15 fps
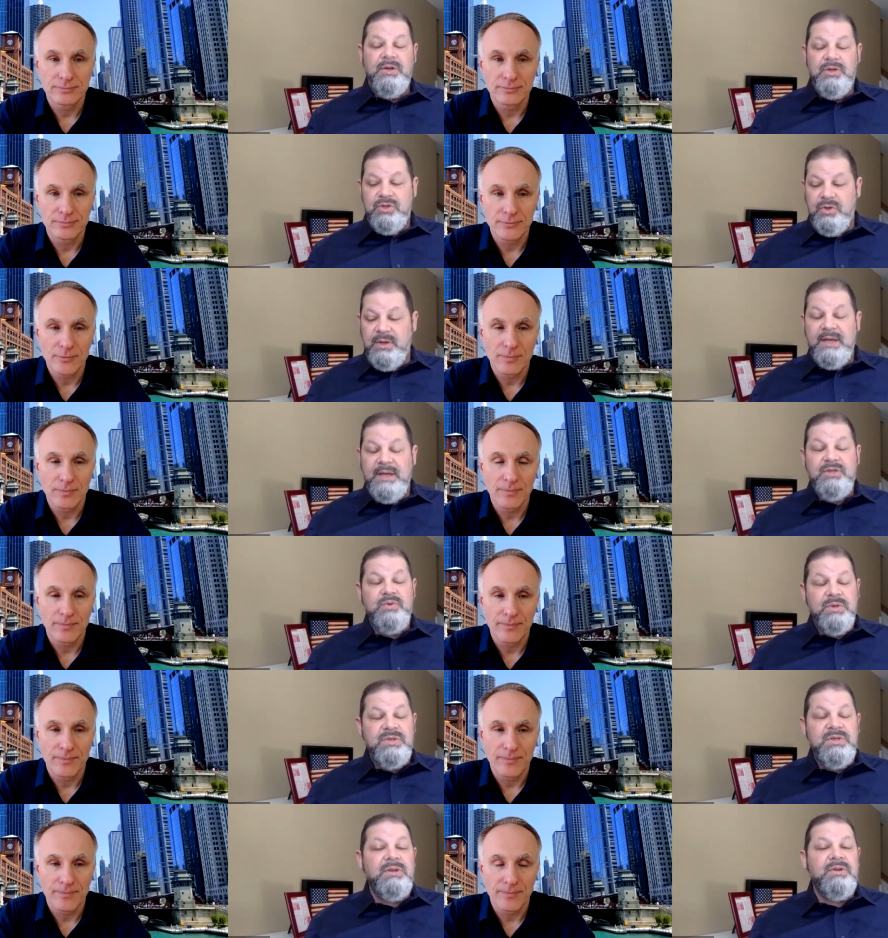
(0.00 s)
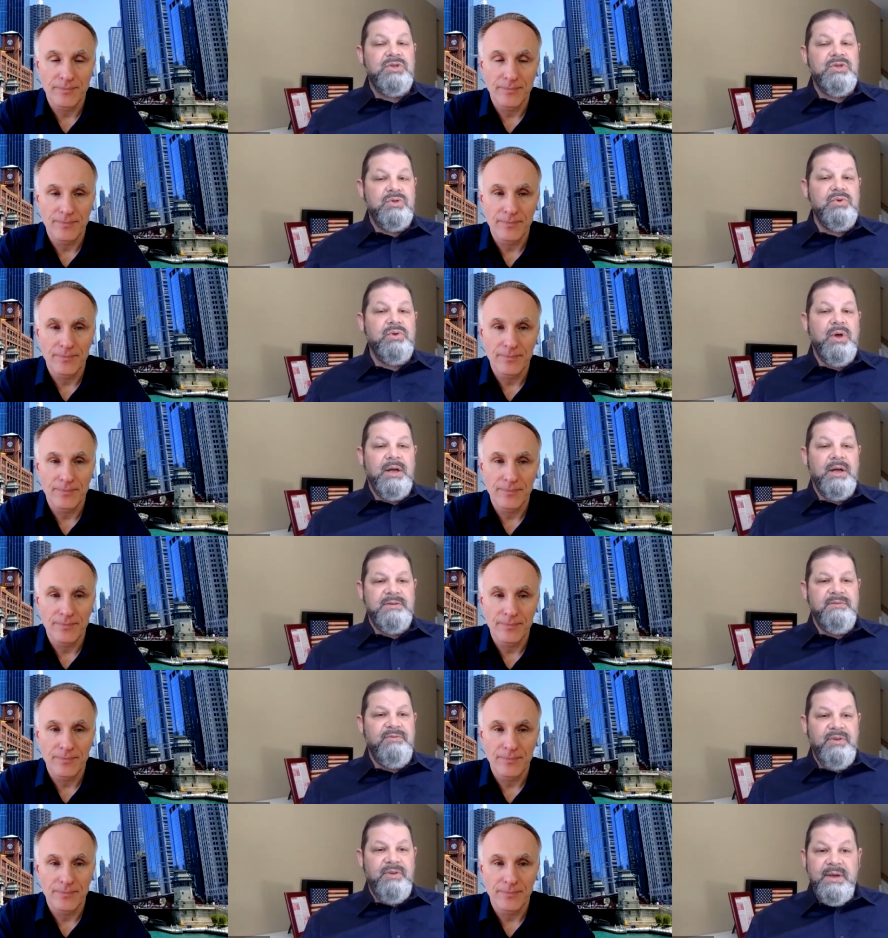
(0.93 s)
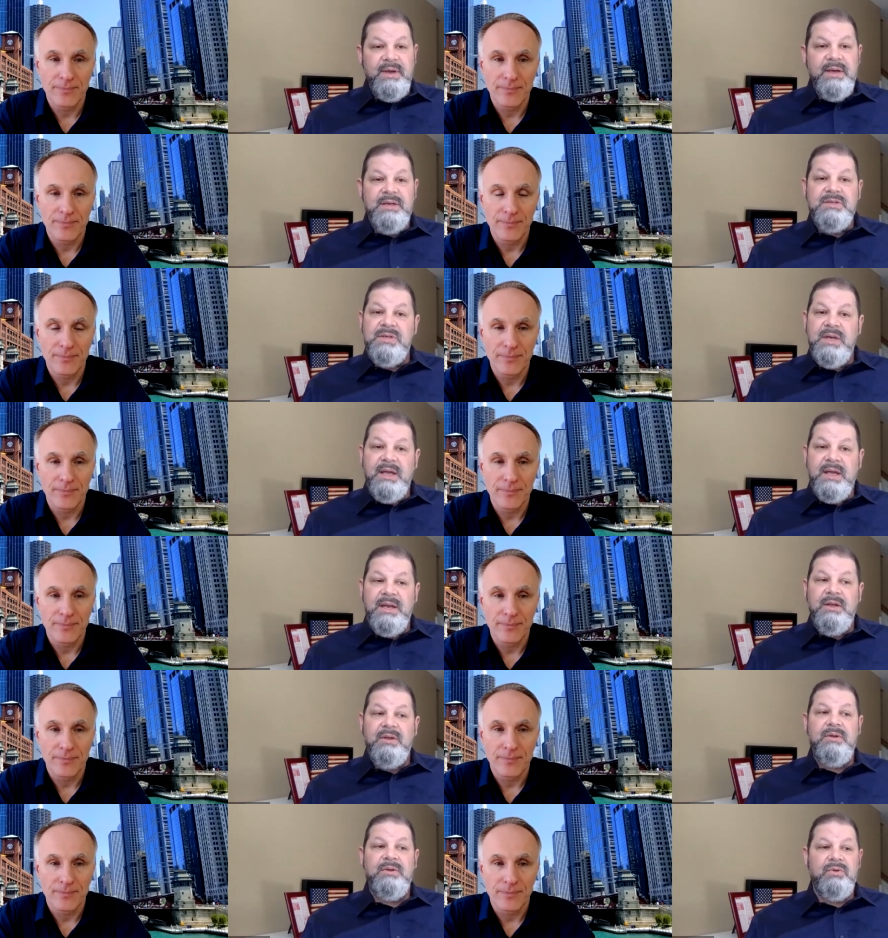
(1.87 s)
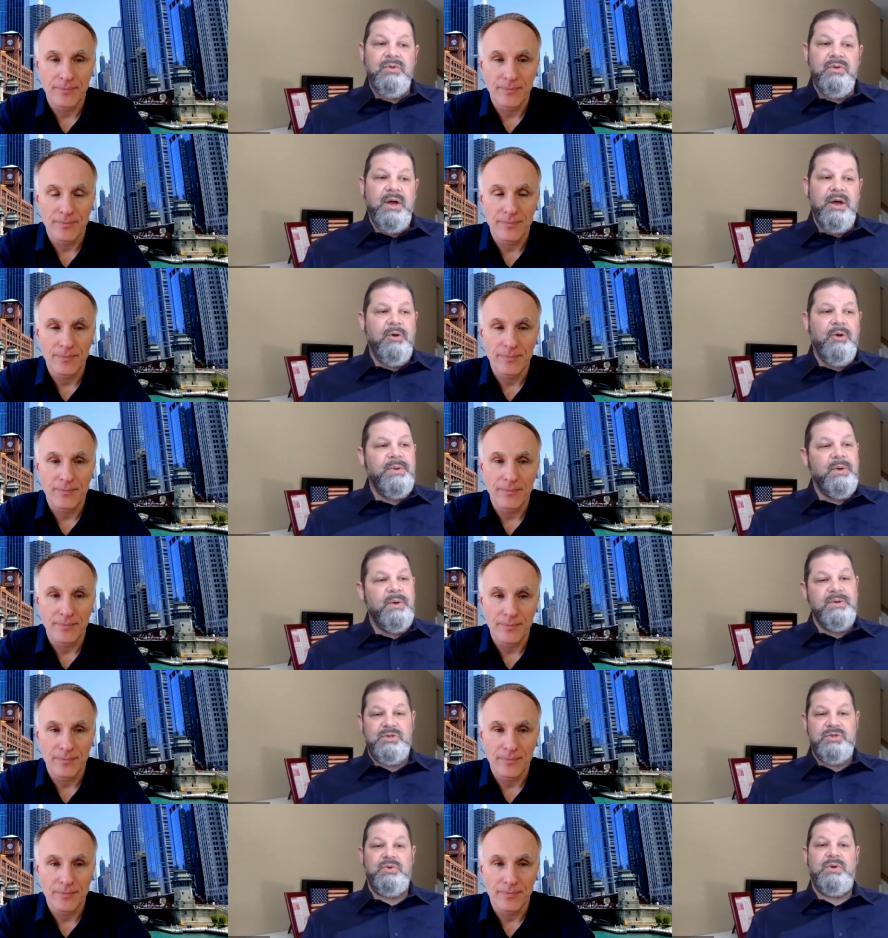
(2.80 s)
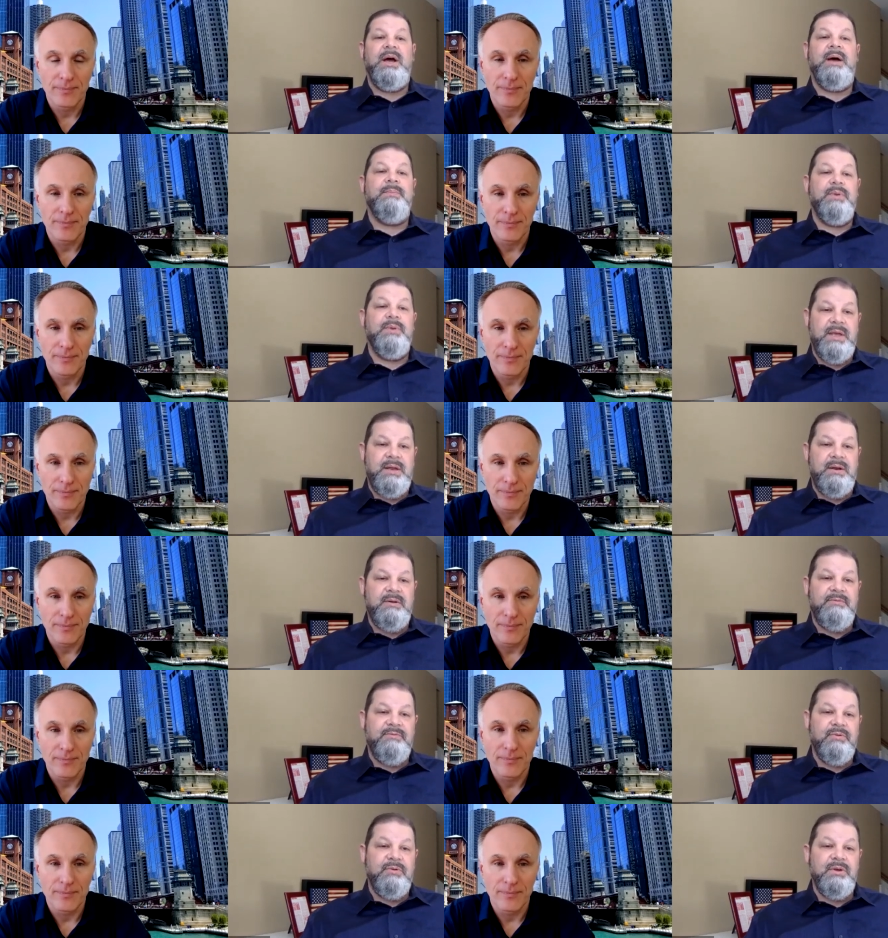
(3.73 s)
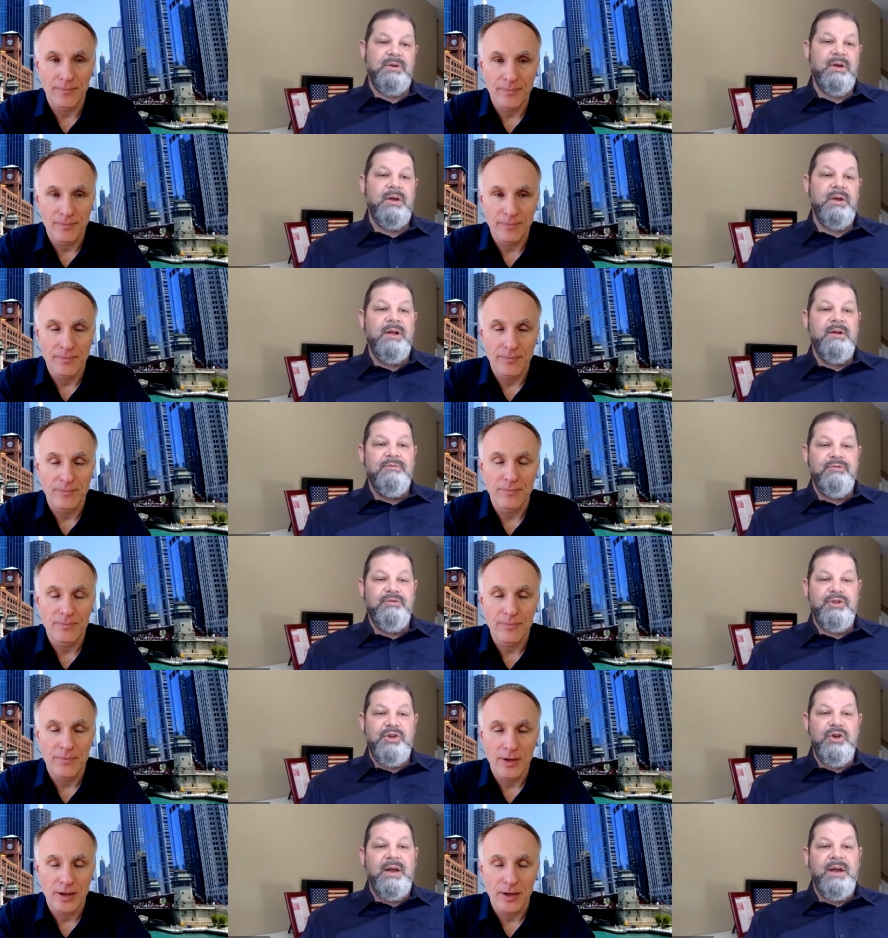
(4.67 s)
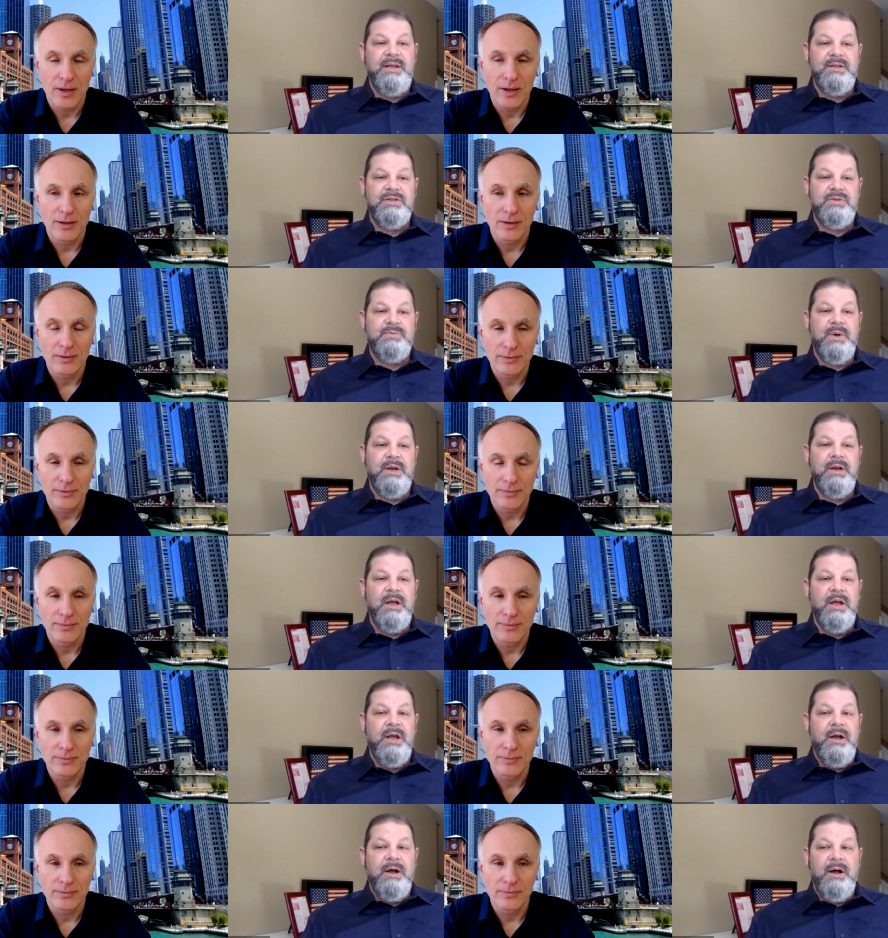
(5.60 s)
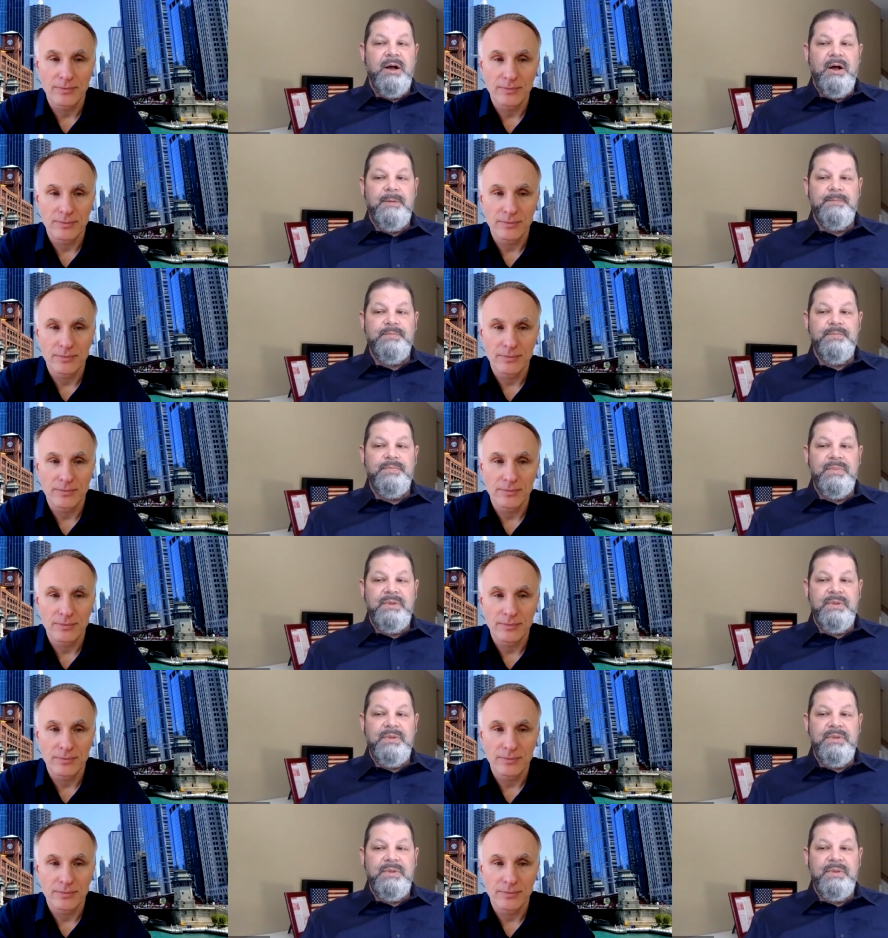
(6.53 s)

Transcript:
Speaker 1: So that's what's in this new law. It's a very exciting new law. I hope that wasn't too complicated for the for the audience, but um,